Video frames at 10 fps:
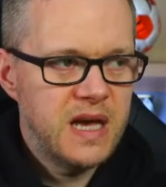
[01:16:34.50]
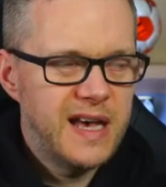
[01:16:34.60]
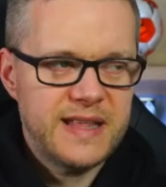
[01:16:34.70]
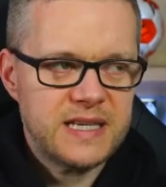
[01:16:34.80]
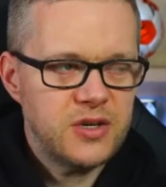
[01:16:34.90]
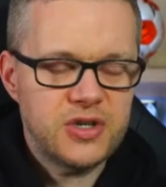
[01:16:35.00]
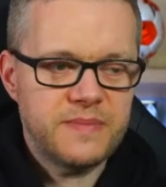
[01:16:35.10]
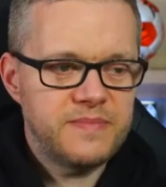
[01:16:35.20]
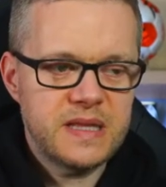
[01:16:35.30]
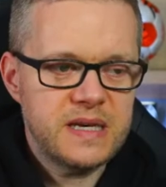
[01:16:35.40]
They're such a...
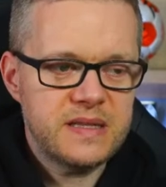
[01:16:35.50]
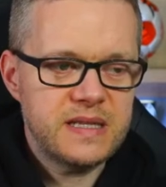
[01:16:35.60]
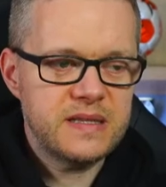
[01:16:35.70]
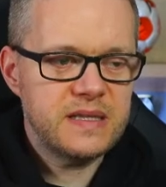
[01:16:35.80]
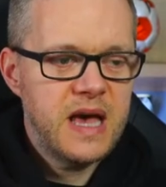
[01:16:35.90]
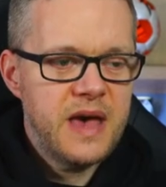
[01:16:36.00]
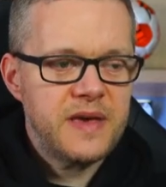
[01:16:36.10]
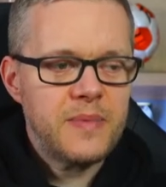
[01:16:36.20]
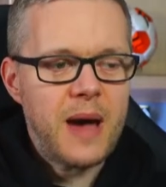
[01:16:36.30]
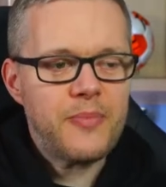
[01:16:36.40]
They're, they're, The thing
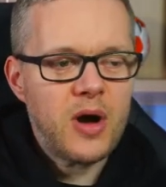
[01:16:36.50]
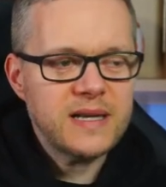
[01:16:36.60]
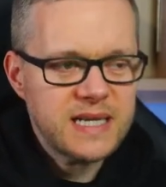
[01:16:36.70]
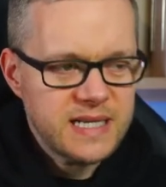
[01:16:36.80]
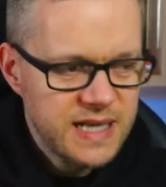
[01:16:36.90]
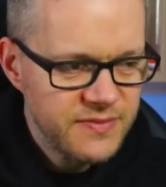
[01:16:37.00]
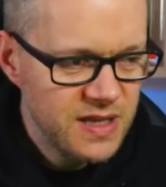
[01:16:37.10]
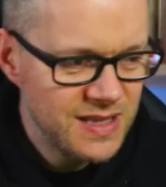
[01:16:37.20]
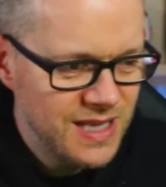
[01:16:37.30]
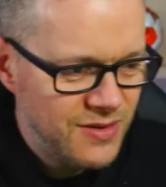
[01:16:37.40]
about Brighton is they're,
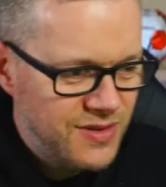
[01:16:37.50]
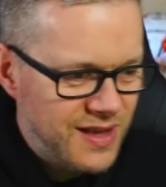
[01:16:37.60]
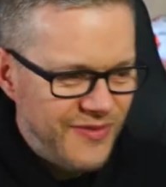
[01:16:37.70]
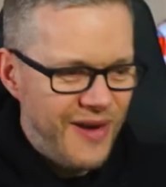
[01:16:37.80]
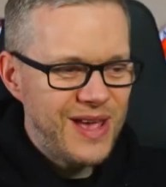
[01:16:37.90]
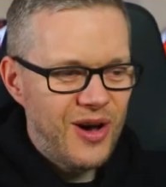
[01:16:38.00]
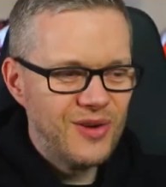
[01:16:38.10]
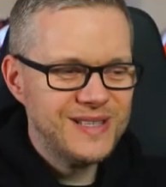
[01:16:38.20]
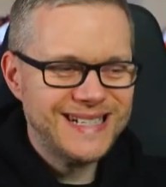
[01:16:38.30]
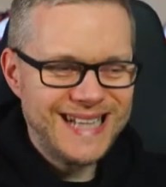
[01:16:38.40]
they're, they're very
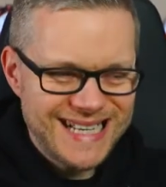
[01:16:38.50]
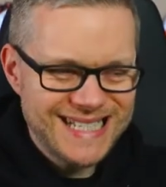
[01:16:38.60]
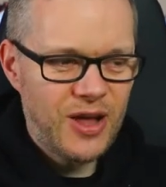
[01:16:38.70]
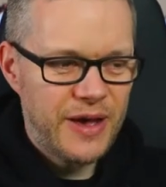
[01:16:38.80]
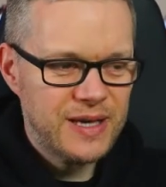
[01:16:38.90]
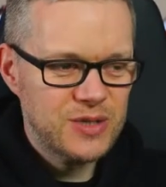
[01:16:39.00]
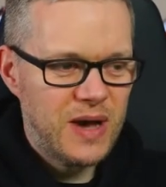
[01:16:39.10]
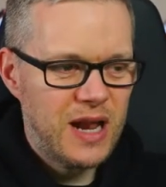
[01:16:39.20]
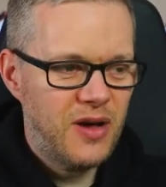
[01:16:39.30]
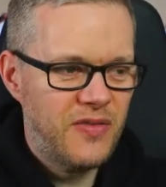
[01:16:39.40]
hard to dislike as
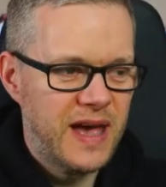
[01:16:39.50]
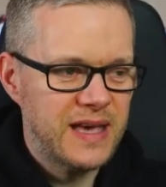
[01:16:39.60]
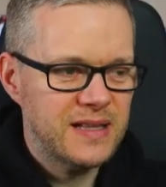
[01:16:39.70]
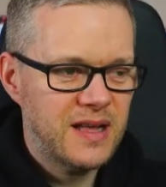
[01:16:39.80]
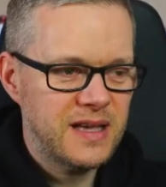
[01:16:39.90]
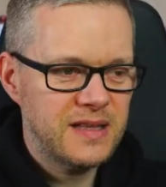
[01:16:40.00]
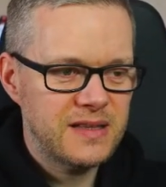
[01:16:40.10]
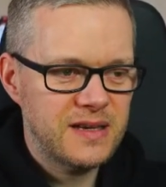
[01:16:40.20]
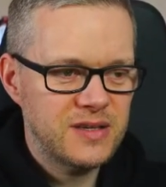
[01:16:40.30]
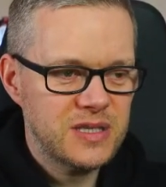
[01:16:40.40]
well, aren't they? Like,
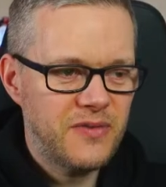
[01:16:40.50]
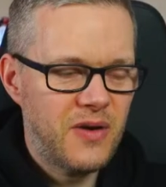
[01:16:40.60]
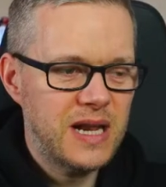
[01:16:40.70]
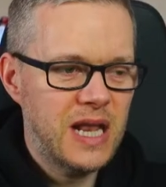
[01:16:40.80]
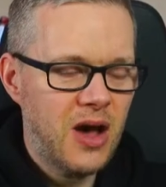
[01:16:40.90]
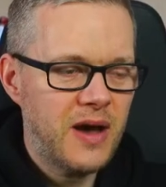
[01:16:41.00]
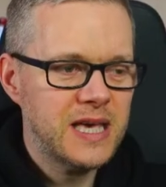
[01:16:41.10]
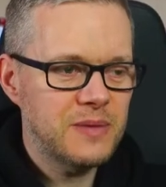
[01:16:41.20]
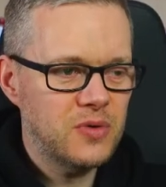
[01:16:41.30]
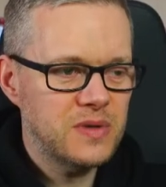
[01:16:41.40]
they're just a very
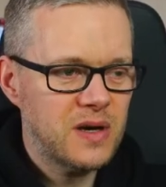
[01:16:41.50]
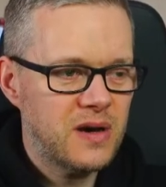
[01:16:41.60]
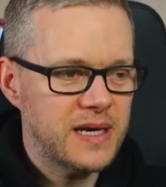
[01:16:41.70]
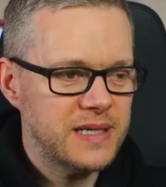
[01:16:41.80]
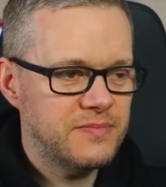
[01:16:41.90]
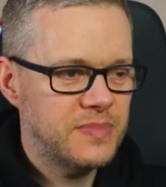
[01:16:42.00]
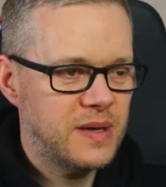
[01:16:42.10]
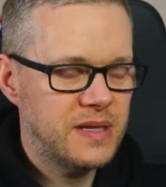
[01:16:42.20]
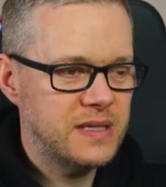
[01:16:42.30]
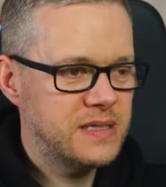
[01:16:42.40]
likeable side,
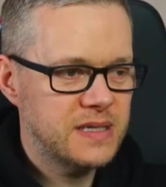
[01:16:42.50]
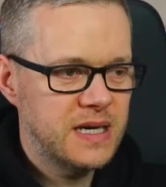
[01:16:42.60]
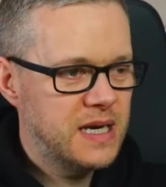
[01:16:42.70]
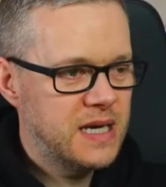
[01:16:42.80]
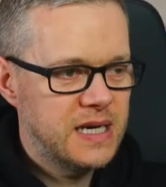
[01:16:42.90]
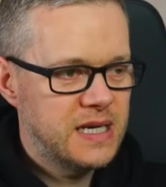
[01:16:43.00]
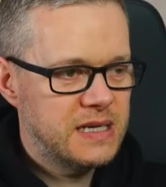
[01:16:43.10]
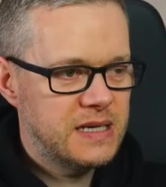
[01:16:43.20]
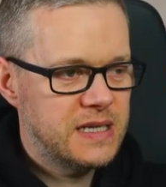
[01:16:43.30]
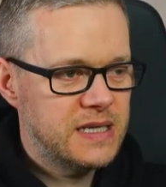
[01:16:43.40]
and
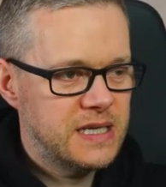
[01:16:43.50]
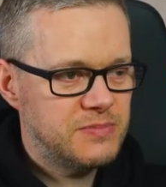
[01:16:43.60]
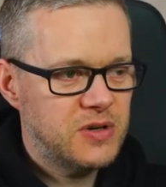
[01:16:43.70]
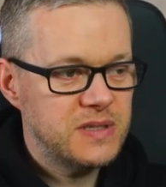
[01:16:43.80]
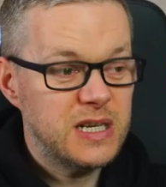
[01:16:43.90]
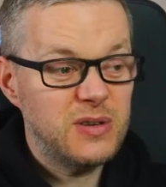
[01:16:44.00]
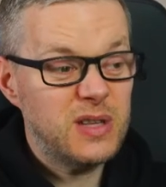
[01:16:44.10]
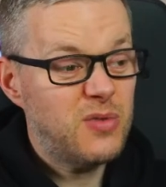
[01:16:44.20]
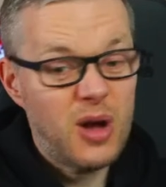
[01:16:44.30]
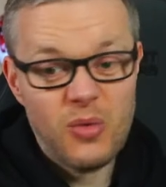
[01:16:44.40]
it's because they do it
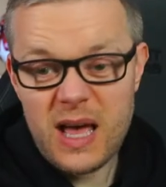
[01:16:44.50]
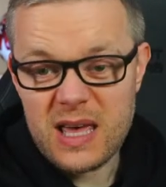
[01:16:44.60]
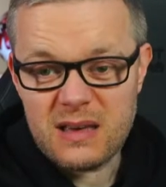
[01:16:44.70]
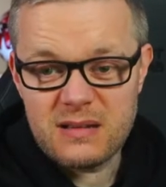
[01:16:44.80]
the right way.